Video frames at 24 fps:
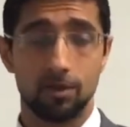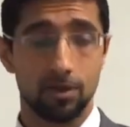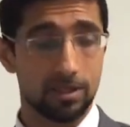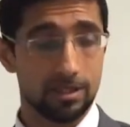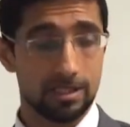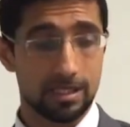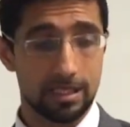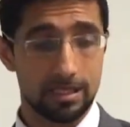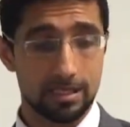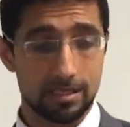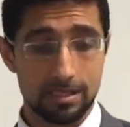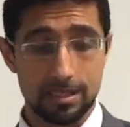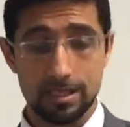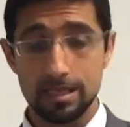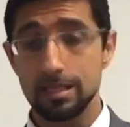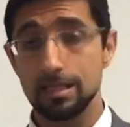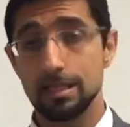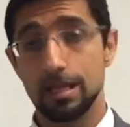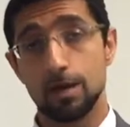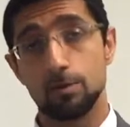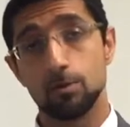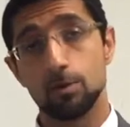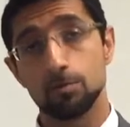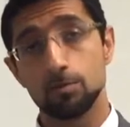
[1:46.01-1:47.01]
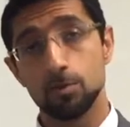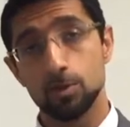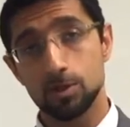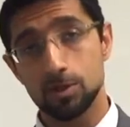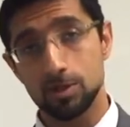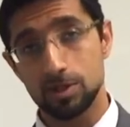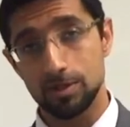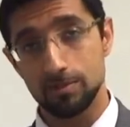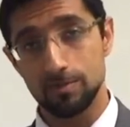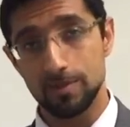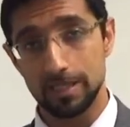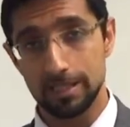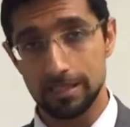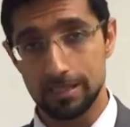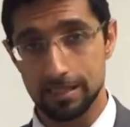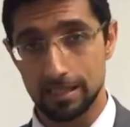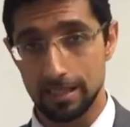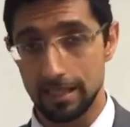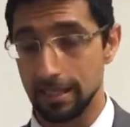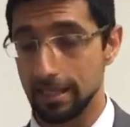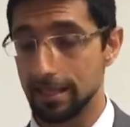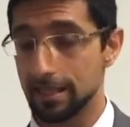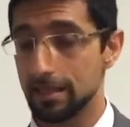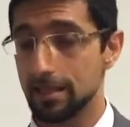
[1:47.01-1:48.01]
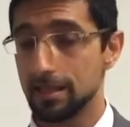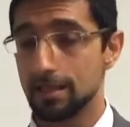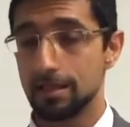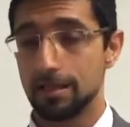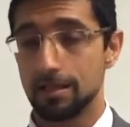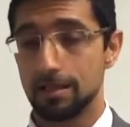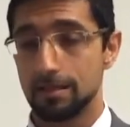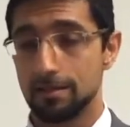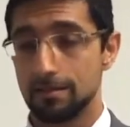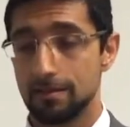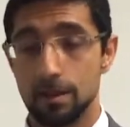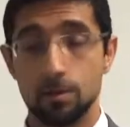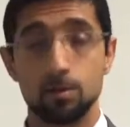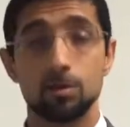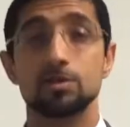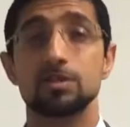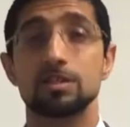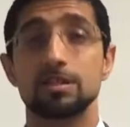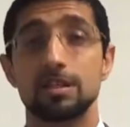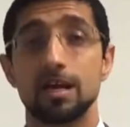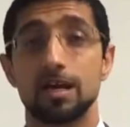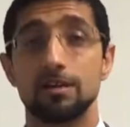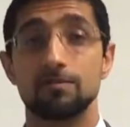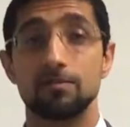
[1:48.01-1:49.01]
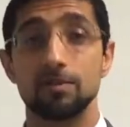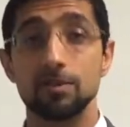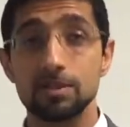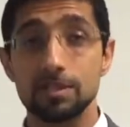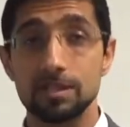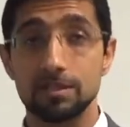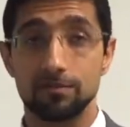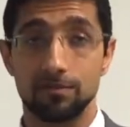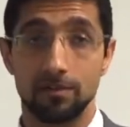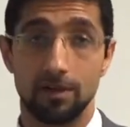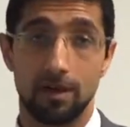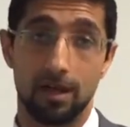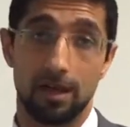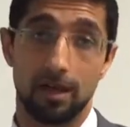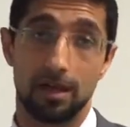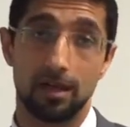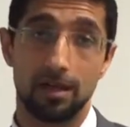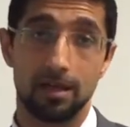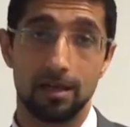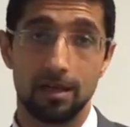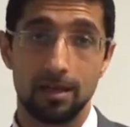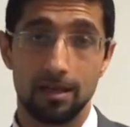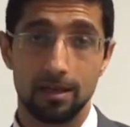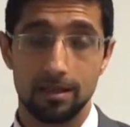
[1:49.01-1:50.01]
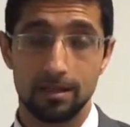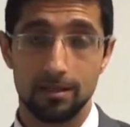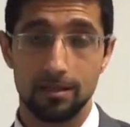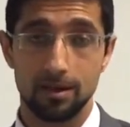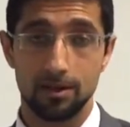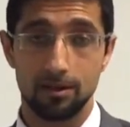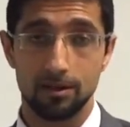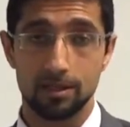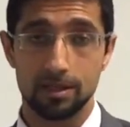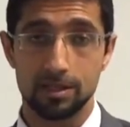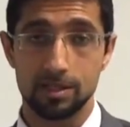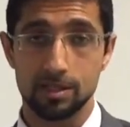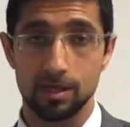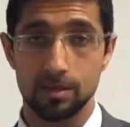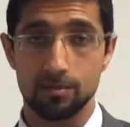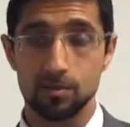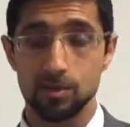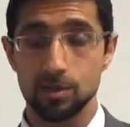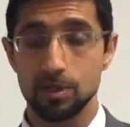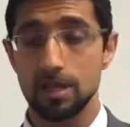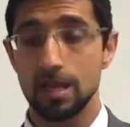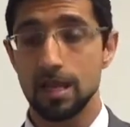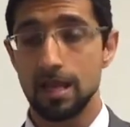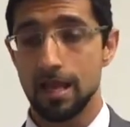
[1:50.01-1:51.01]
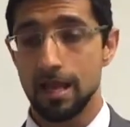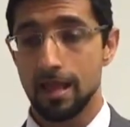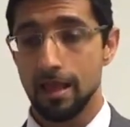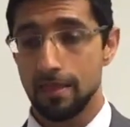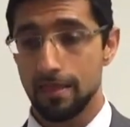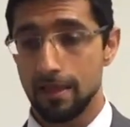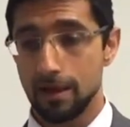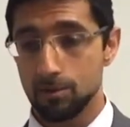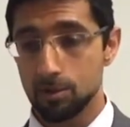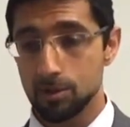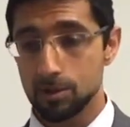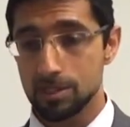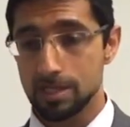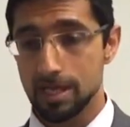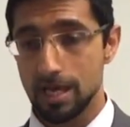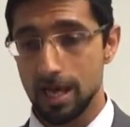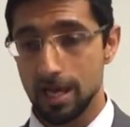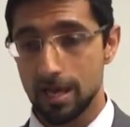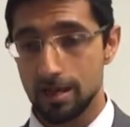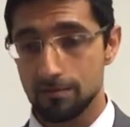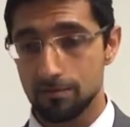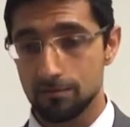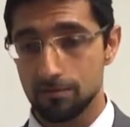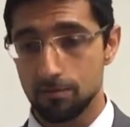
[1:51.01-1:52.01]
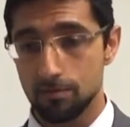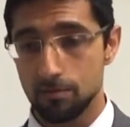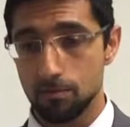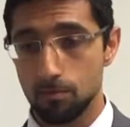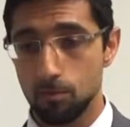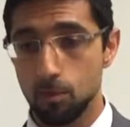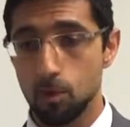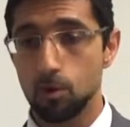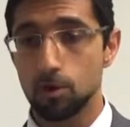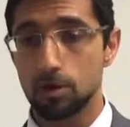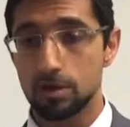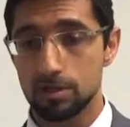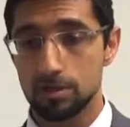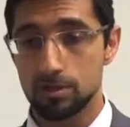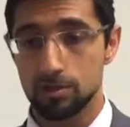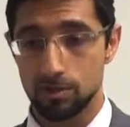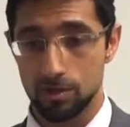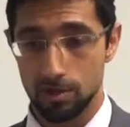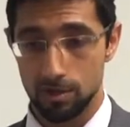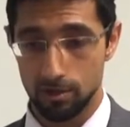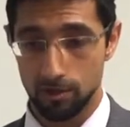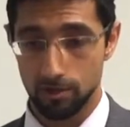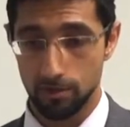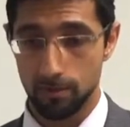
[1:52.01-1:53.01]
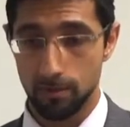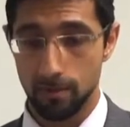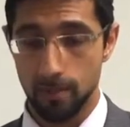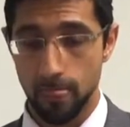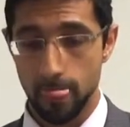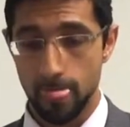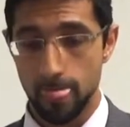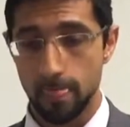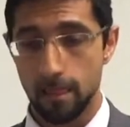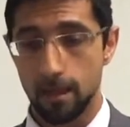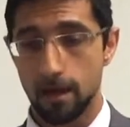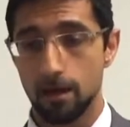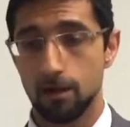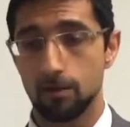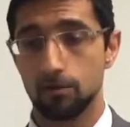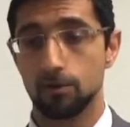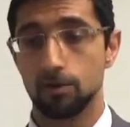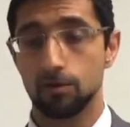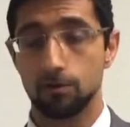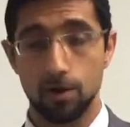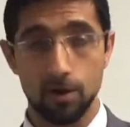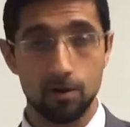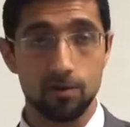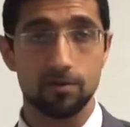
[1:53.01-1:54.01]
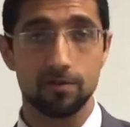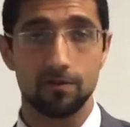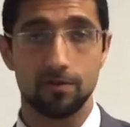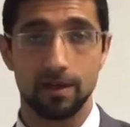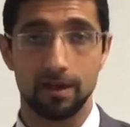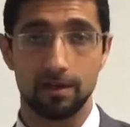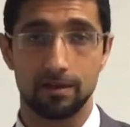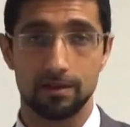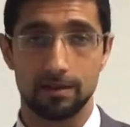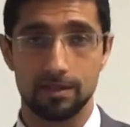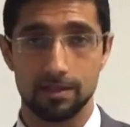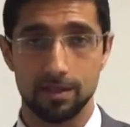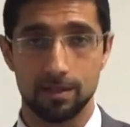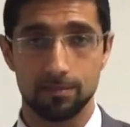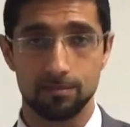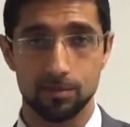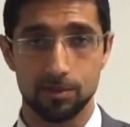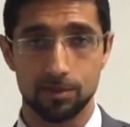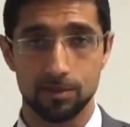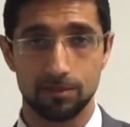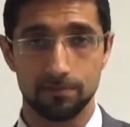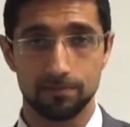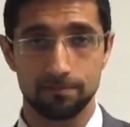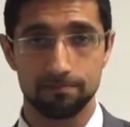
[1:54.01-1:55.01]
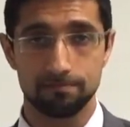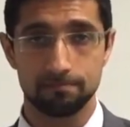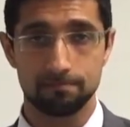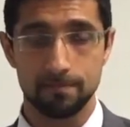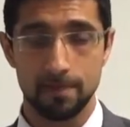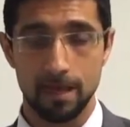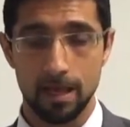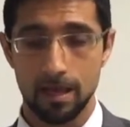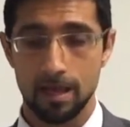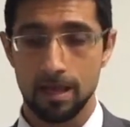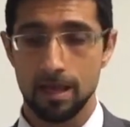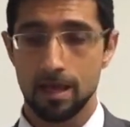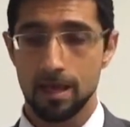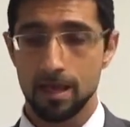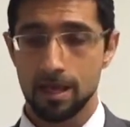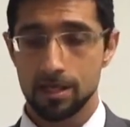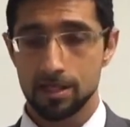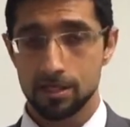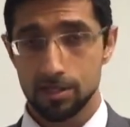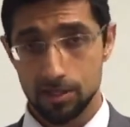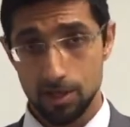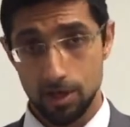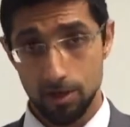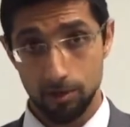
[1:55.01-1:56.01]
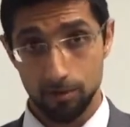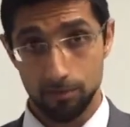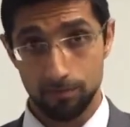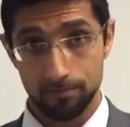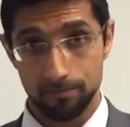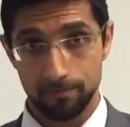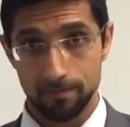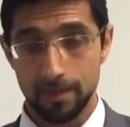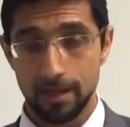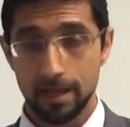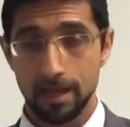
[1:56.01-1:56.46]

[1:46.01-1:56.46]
volatility. They want more stability. They want to diversify their consumption. They want to have more control on the growth of their consumption. So,